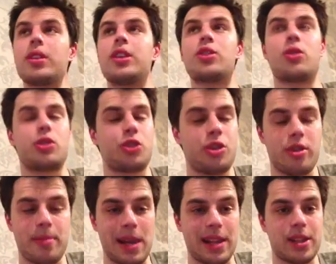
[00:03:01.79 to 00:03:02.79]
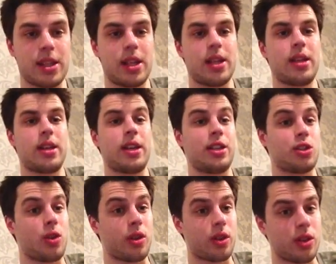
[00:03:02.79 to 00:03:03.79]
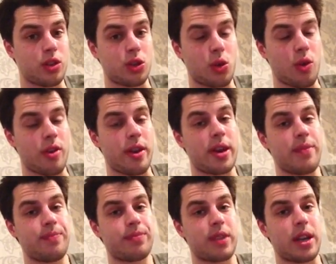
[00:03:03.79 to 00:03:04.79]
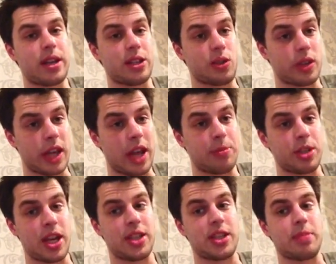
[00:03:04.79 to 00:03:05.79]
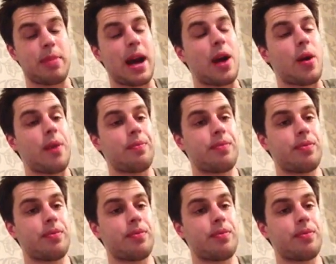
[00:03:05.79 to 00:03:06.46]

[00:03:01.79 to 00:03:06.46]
he's got durability, he's got a good story, and he's got game-changing power.